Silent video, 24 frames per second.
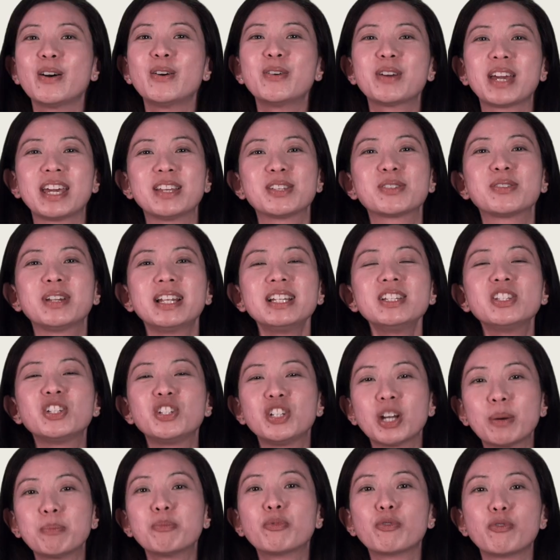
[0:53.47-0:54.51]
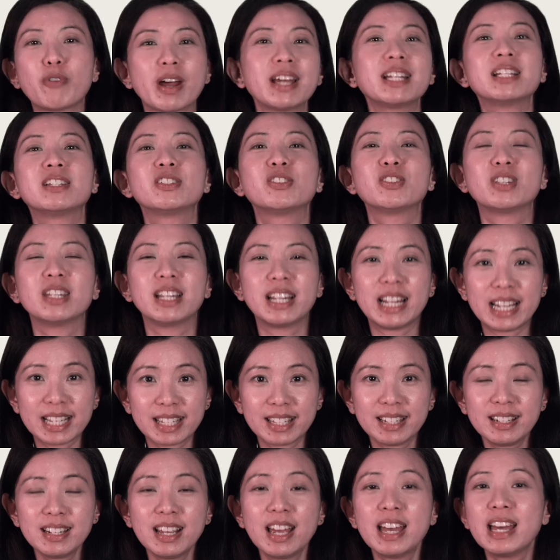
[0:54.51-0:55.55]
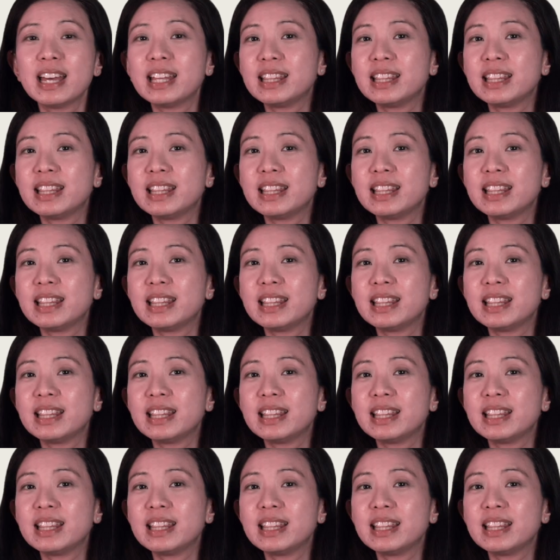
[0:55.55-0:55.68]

Okay, so let's jump right into the lesson.